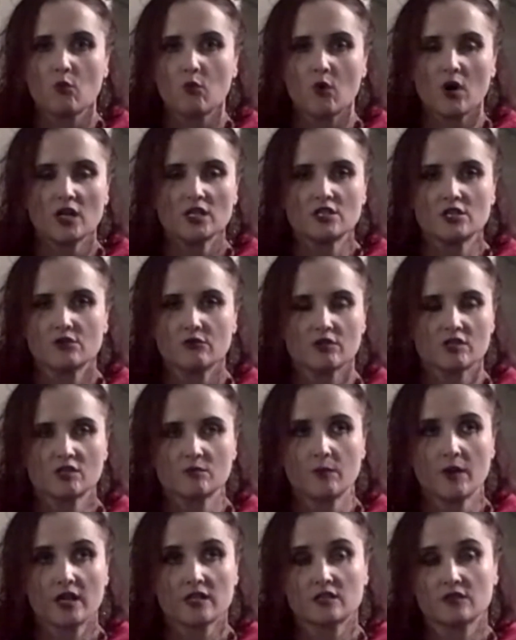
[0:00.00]
what to
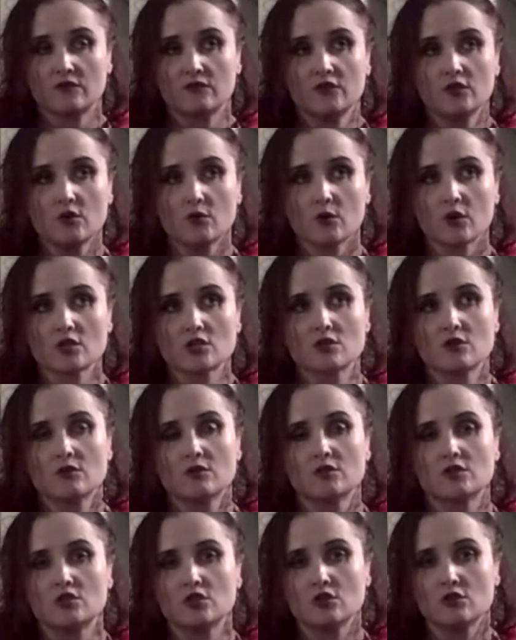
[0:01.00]
expect if you were
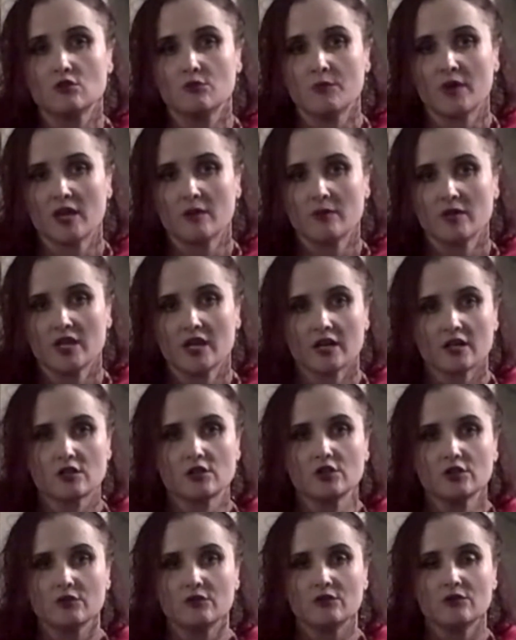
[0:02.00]
to do maybe a
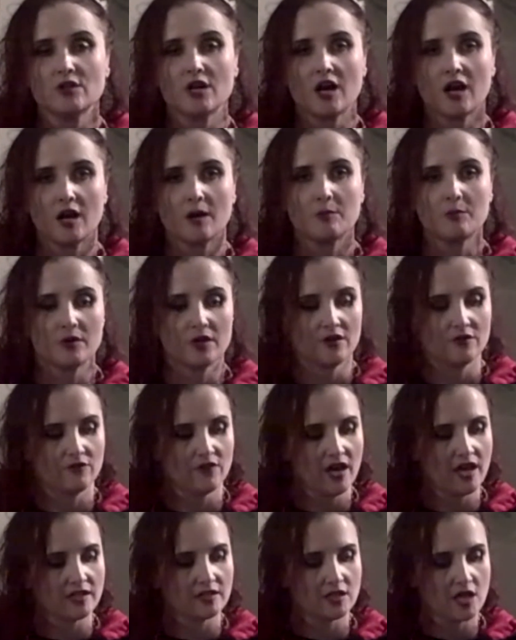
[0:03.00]
CluedUpp
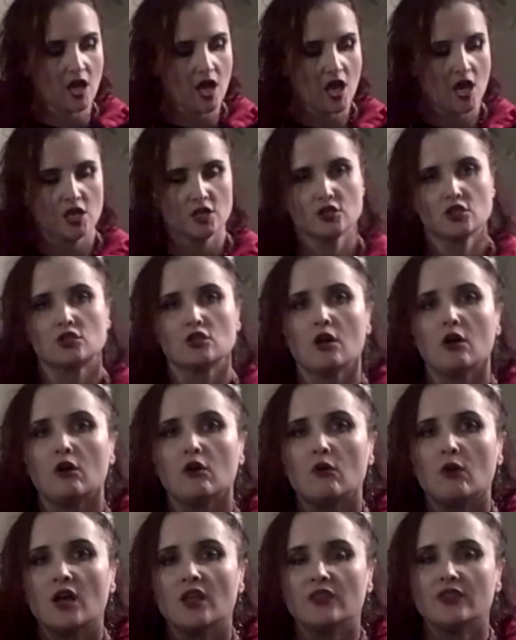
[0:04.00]
event.
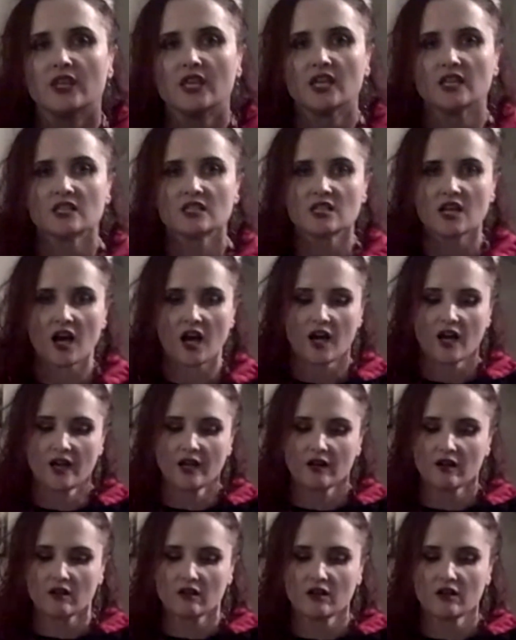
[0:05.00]
So the
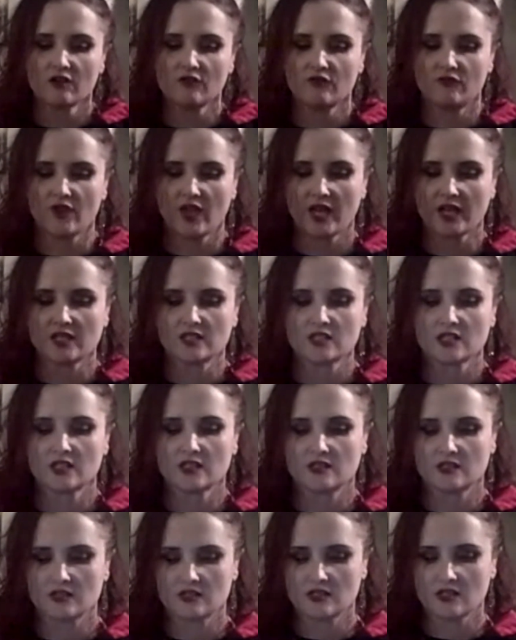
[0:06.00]
entire event,
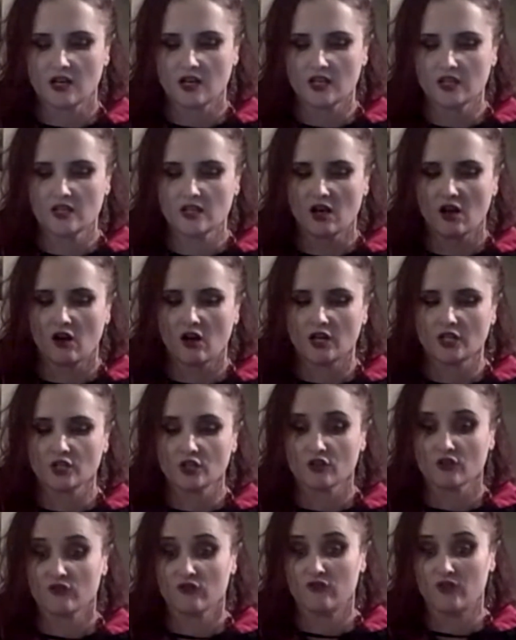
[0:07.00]
it's done
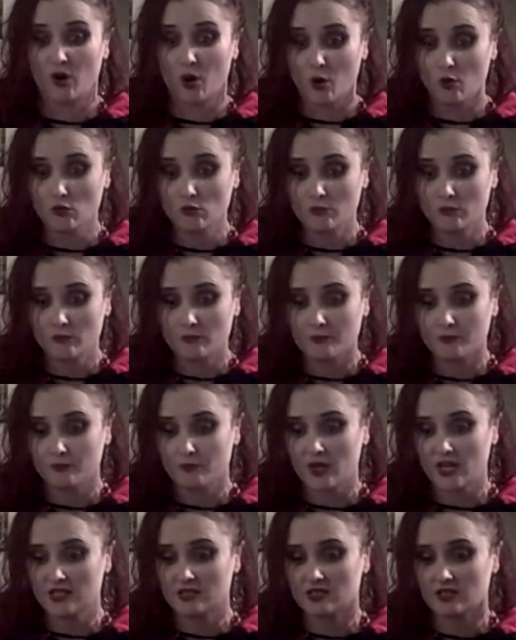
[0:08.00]
on your phone,
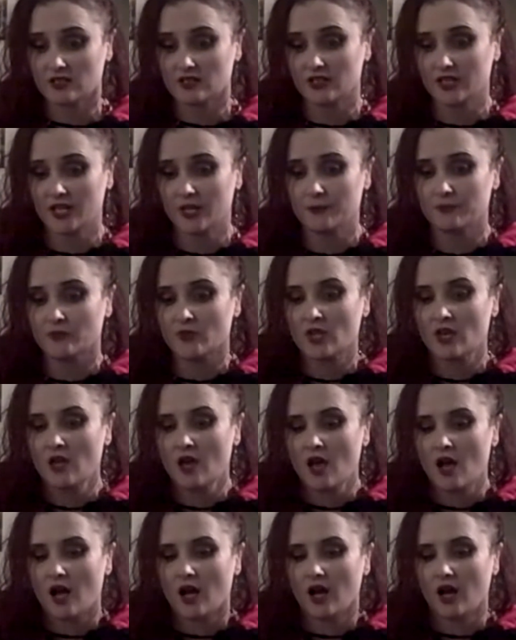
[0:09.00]
basically.
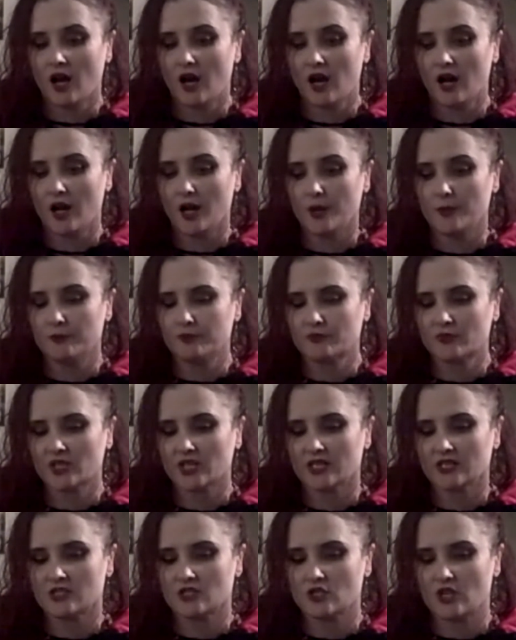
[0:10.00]

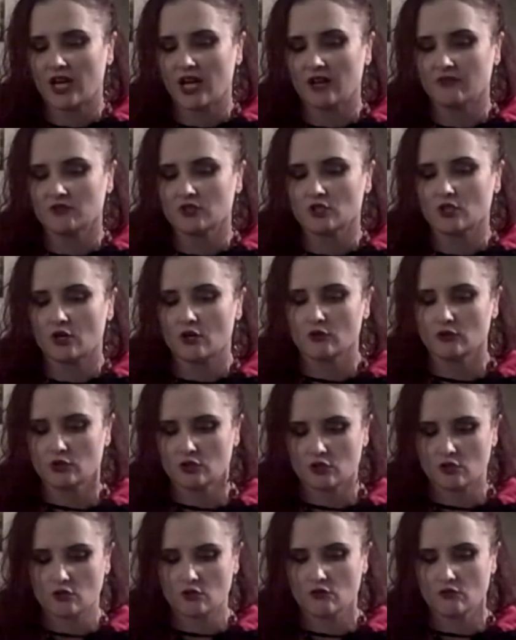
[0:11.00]
You have to go
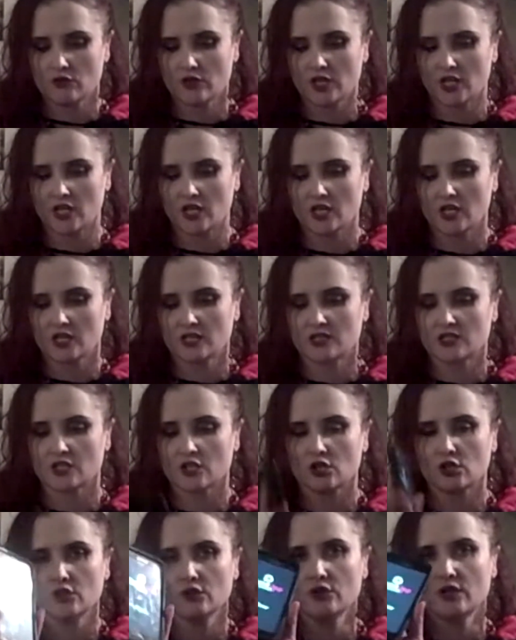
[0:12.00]
to the
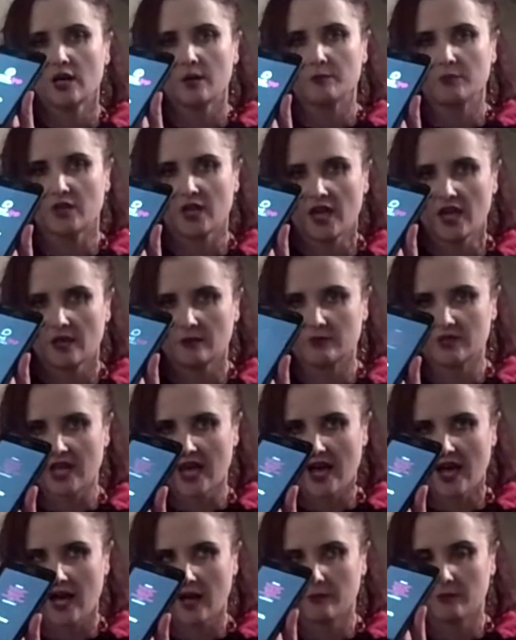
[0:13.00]
CluedUpp
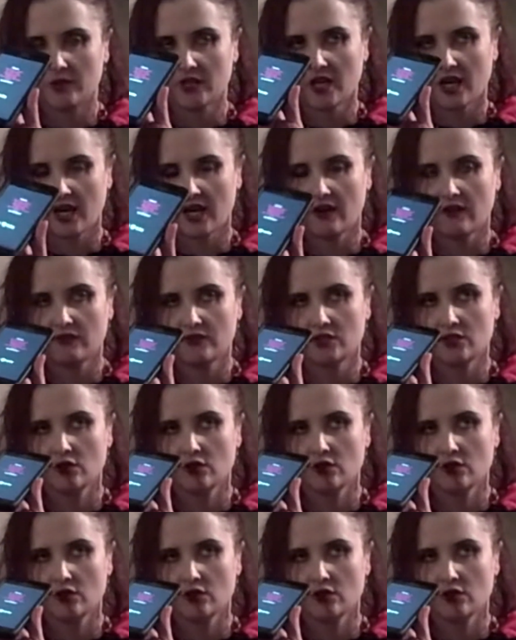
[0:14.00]
Games App. You have